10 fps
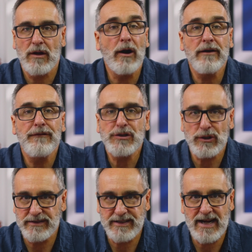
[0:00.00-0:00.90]

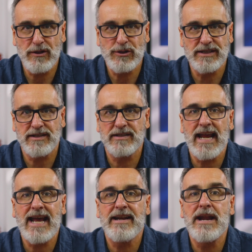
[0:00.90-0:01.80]
Artificial intelligence has
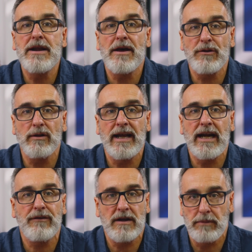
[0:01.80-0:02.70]
added another
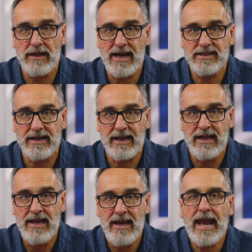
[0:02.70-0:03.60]
layer of complexity.